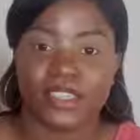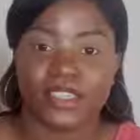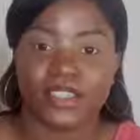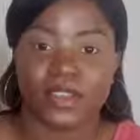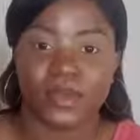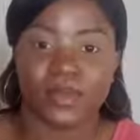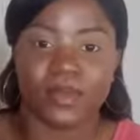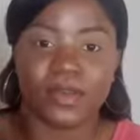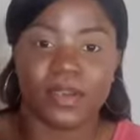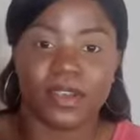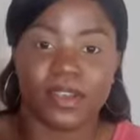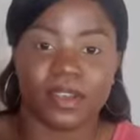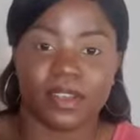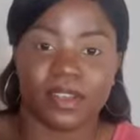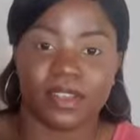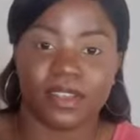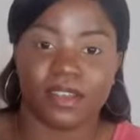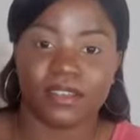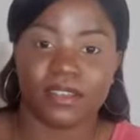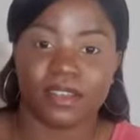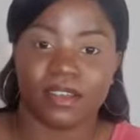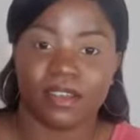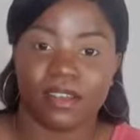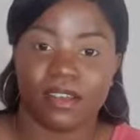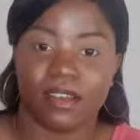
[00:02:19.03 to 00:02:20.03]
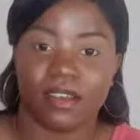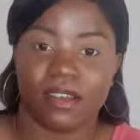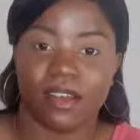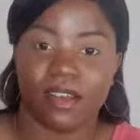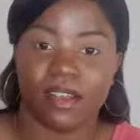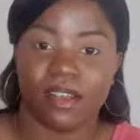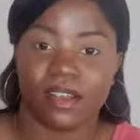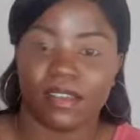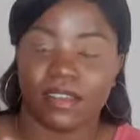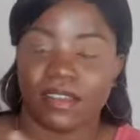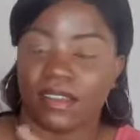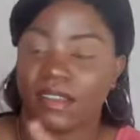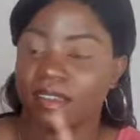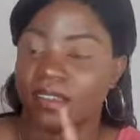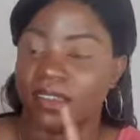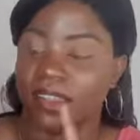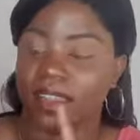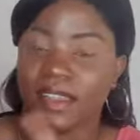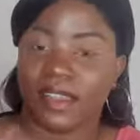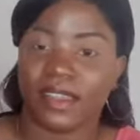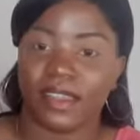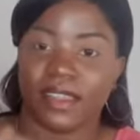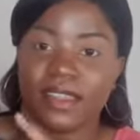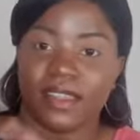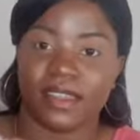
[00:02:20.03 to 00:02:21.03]
and then your products are all
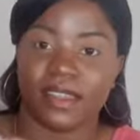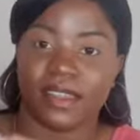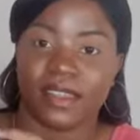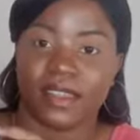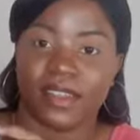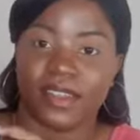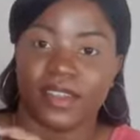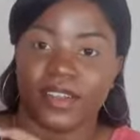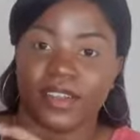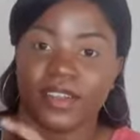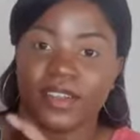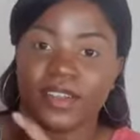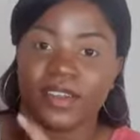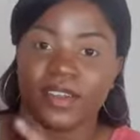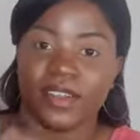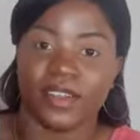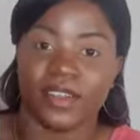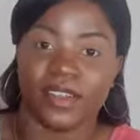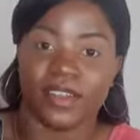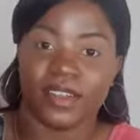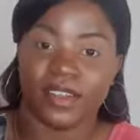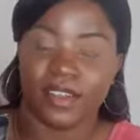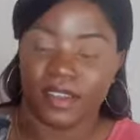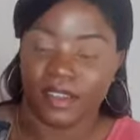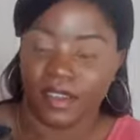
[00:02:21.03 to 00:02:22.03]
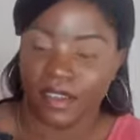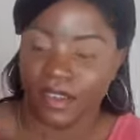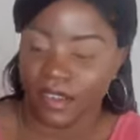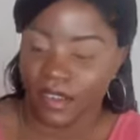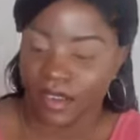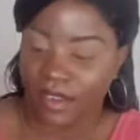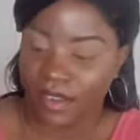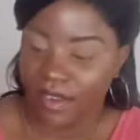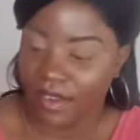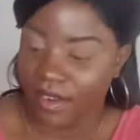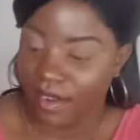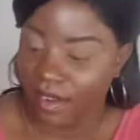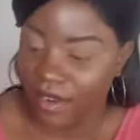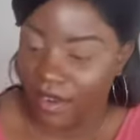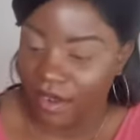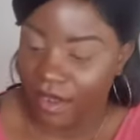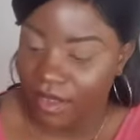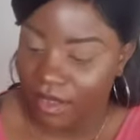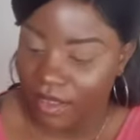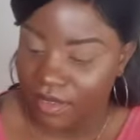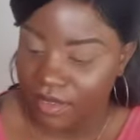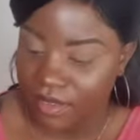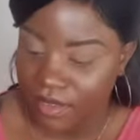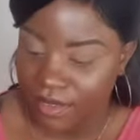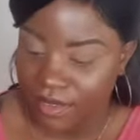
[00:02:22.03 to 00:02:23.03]
like in here
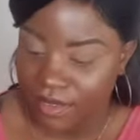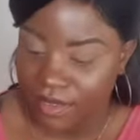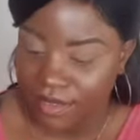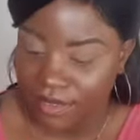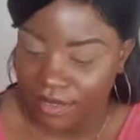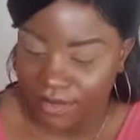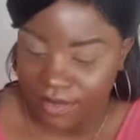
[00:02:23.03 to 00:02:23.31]
and